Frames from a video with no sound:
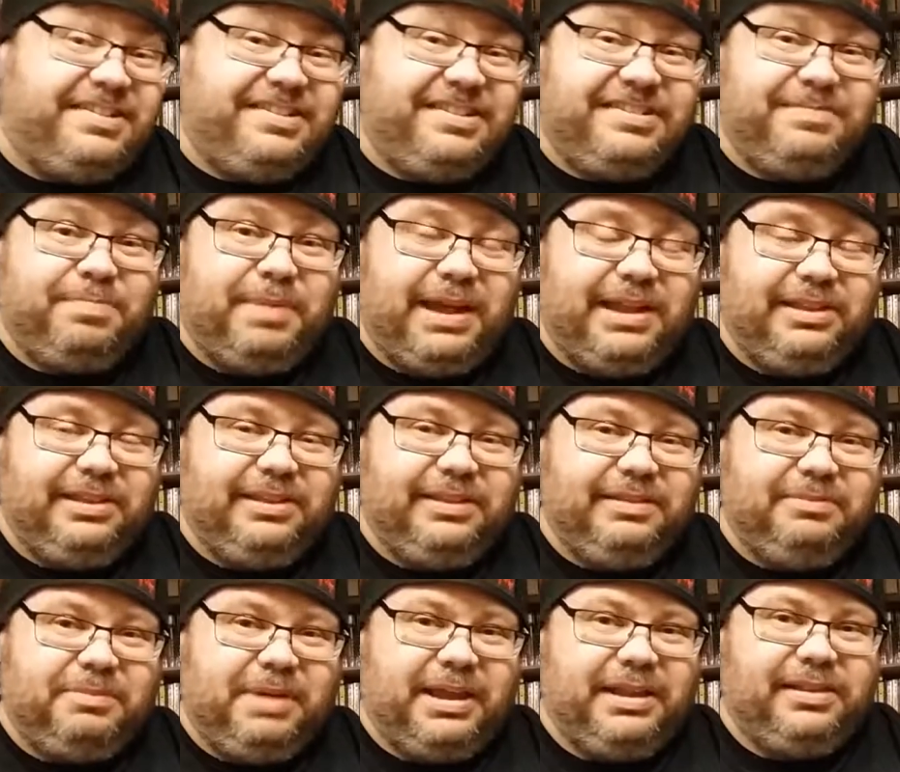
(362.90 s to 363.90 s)
it's just my
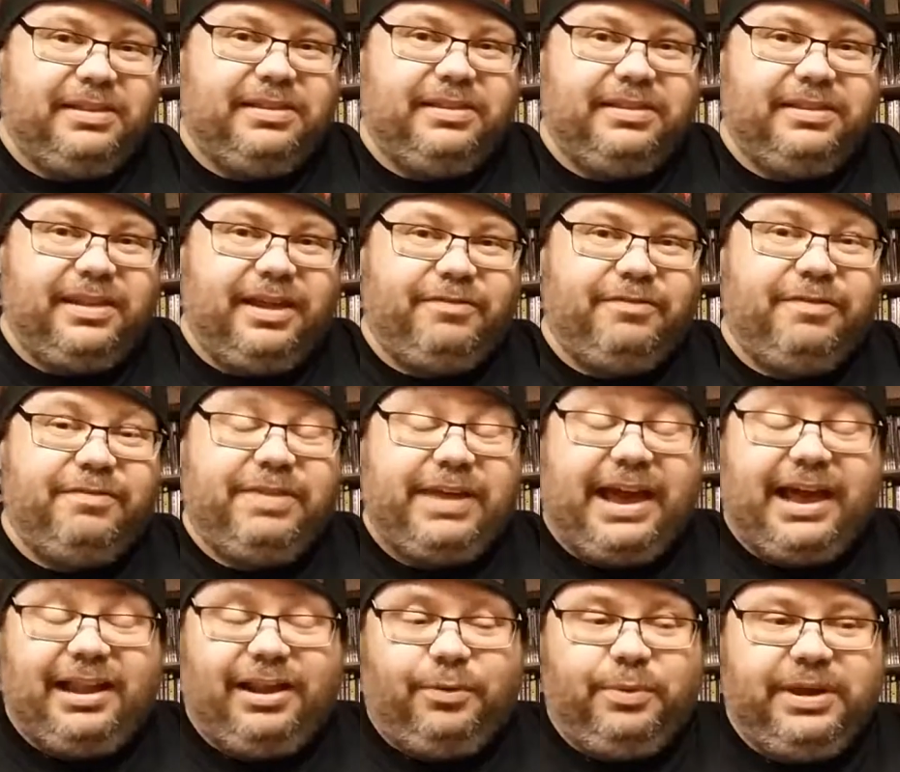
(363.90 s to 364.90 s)
love of
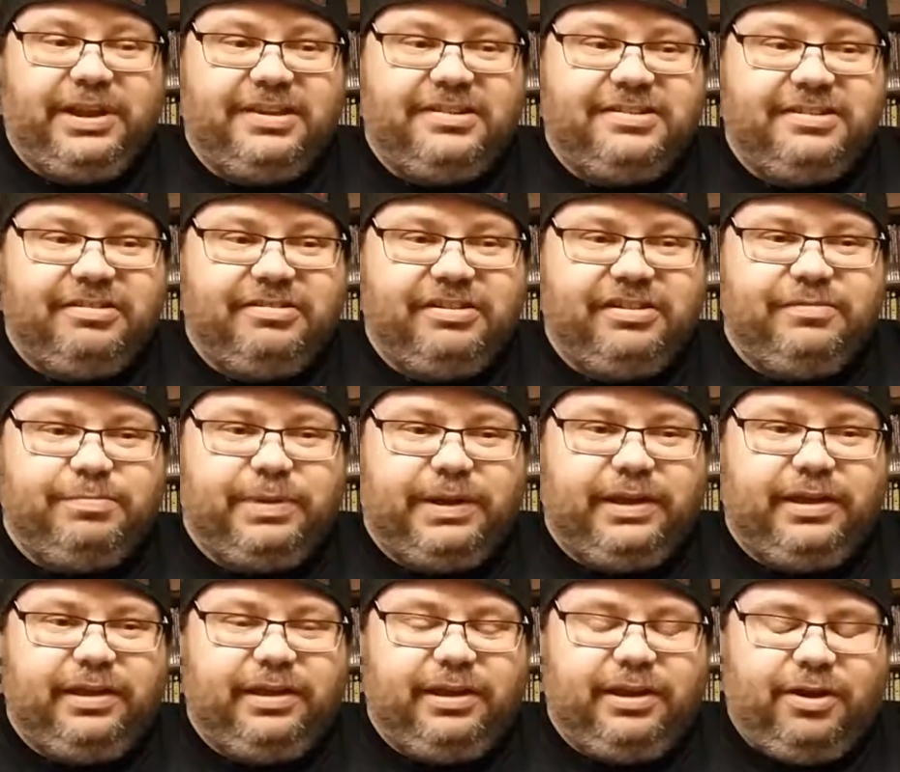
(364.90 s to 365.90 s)
the Halloween series,
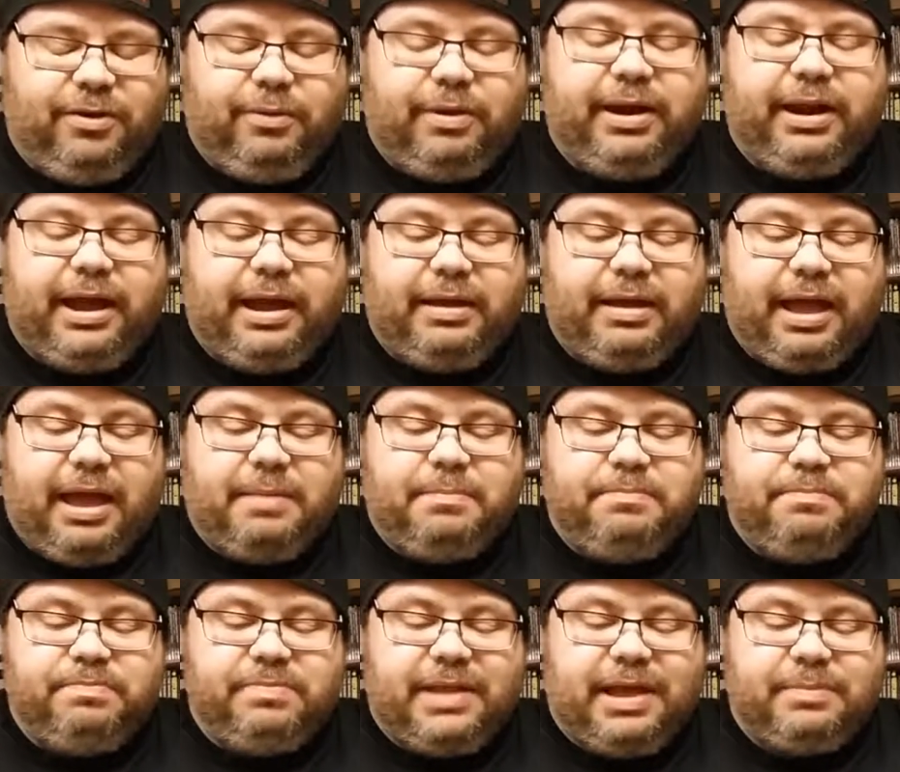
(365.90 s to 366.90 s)
but you know what?
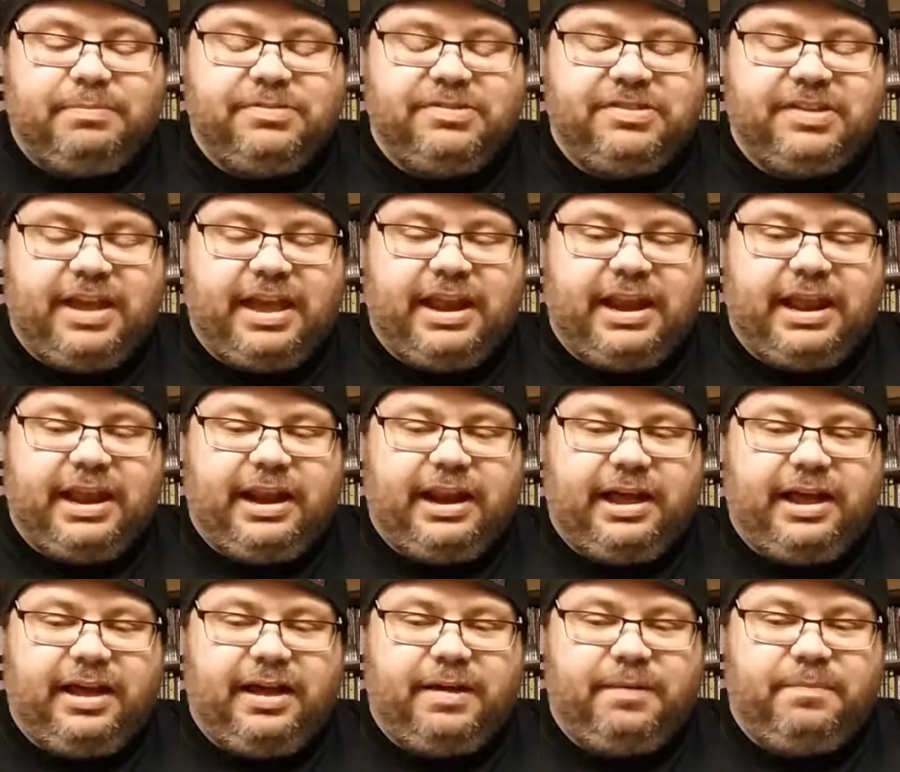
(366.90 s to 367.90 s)
I'm saying it.